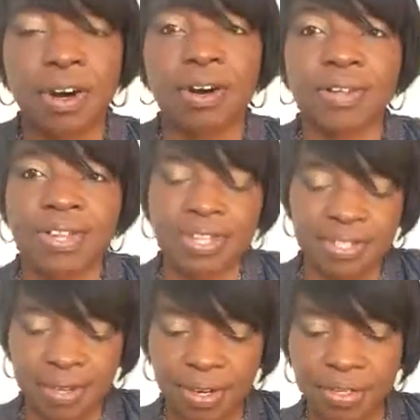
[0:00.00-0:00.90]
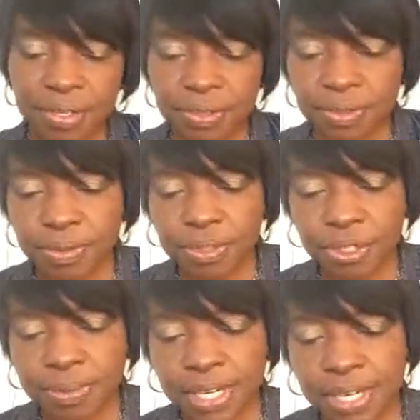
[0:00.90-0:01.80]
all that he's called you
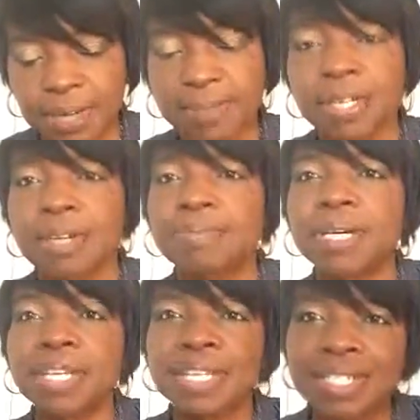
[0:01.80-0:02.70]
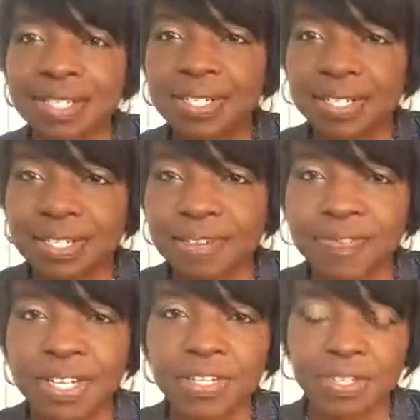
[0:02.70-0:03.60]
to become. But listen to the
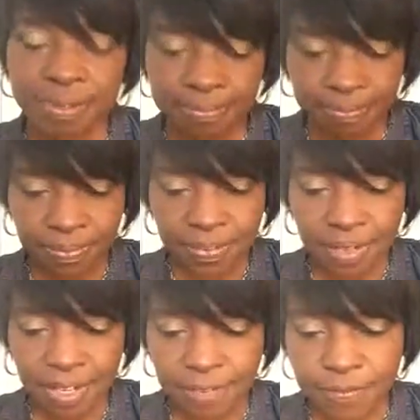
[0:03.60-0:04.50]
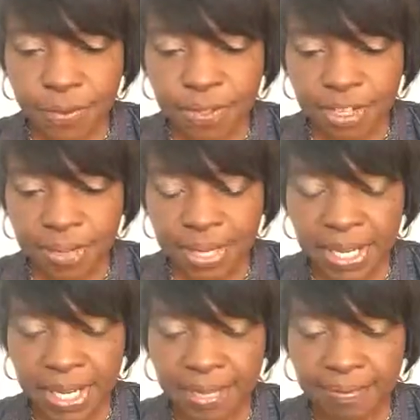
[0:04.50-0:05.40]
definition of full steam
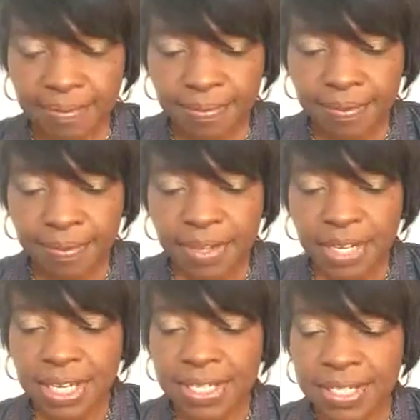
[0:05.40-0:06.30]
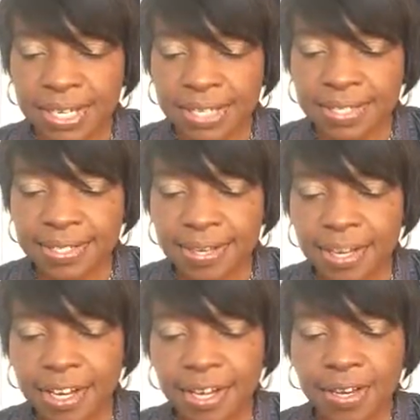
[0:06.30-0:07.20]
ahead. It says,
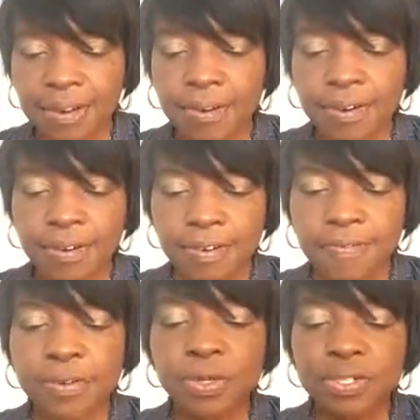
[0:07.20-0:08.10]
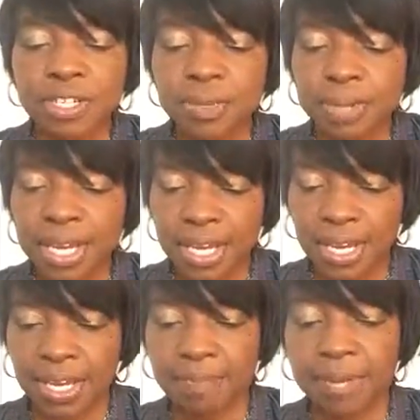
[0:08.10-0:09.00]
full steam
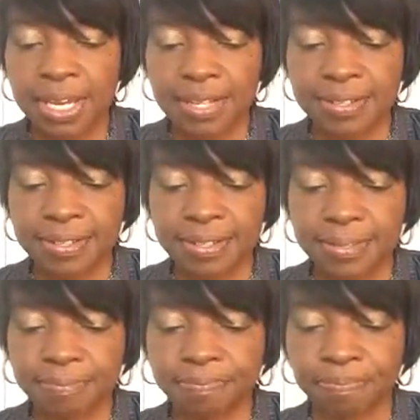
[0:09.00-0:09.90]
ahead means